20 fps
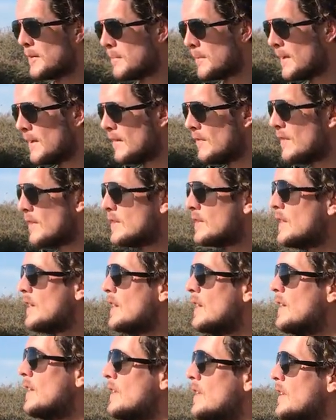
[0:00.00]
awesome
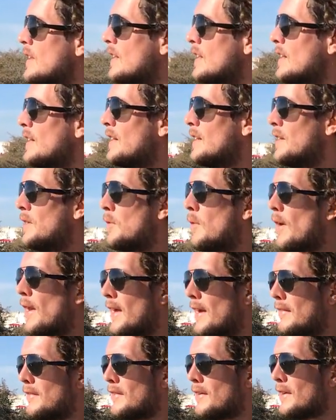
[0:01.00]
camera for travel
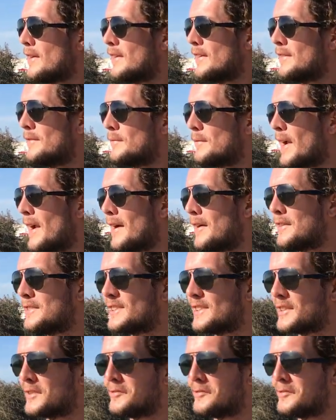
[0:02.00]
vlogging, and also the